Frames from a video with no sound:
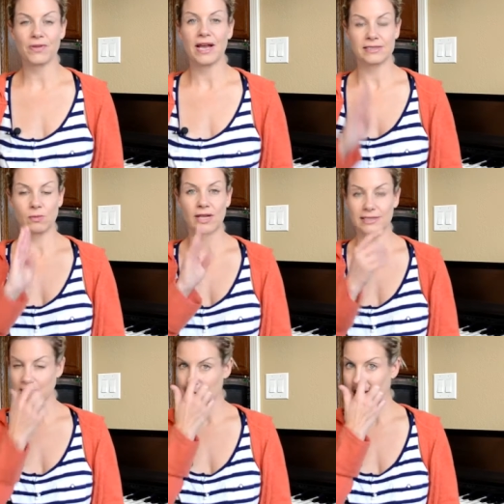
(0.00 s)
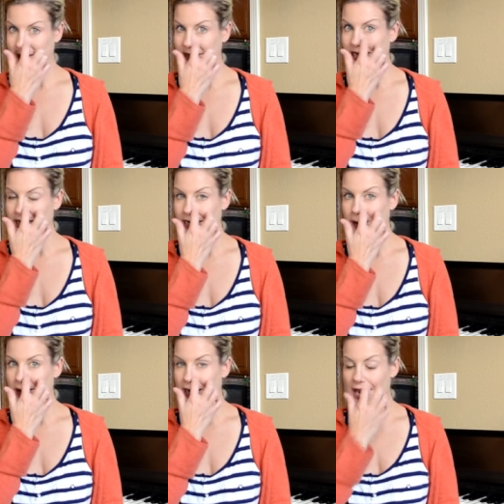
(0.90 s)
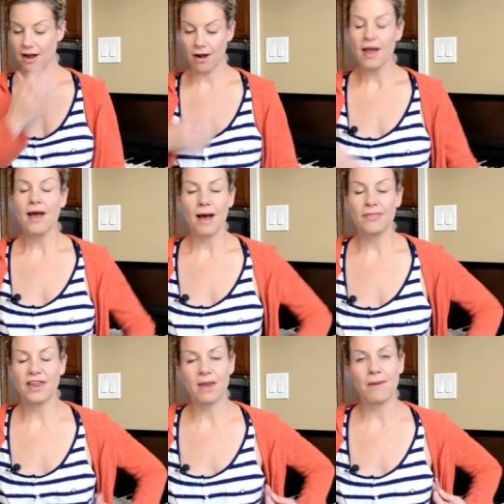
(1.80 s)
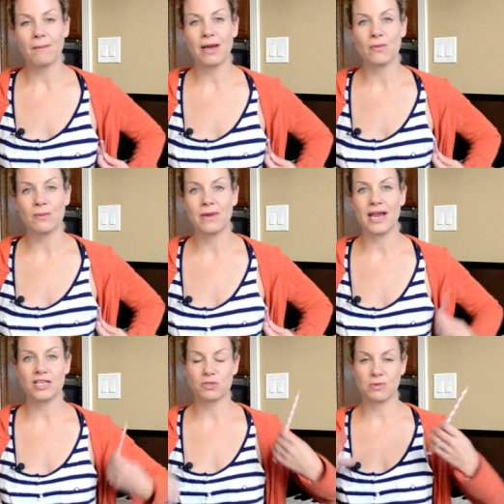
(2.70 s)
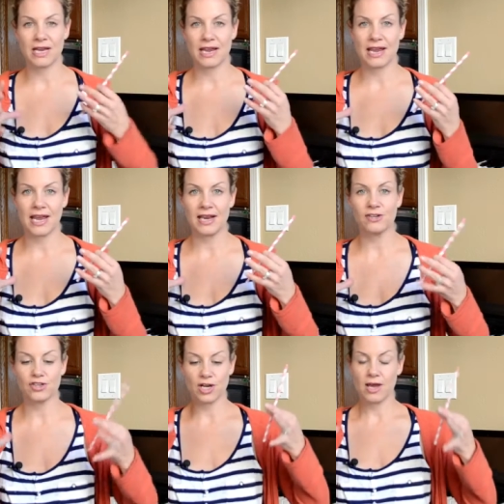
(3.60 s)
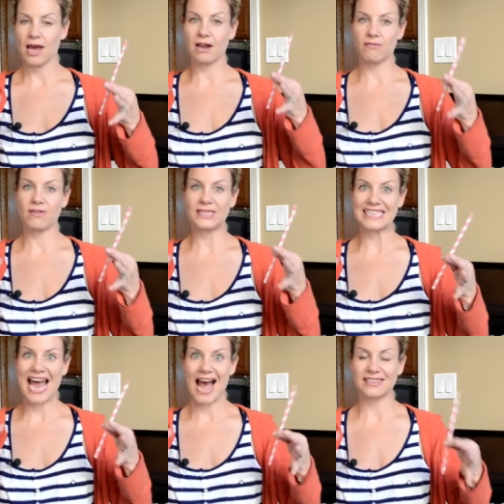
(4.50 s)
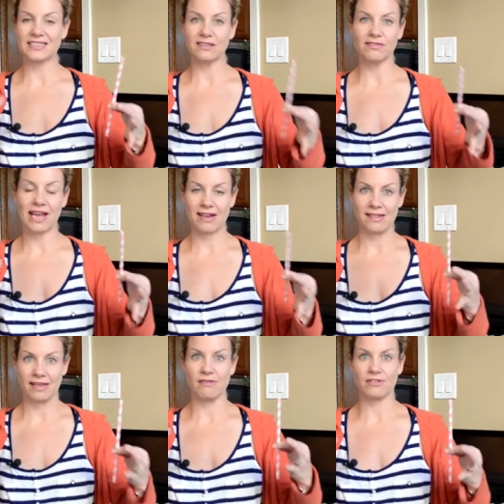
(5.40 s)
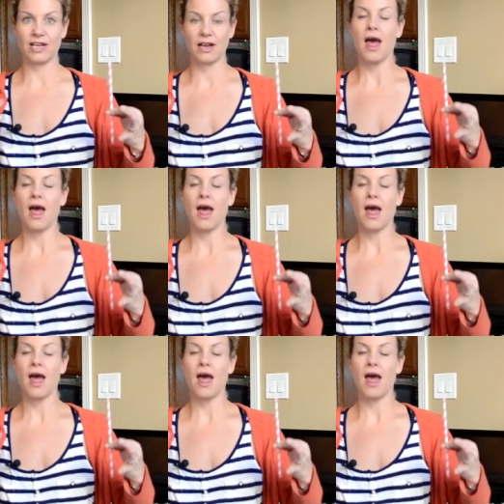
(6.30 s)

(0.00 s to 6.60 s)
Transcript: as well as keeping a steady amount of air, I'm thinking about my rib cage being engaged and it feels active and lifted,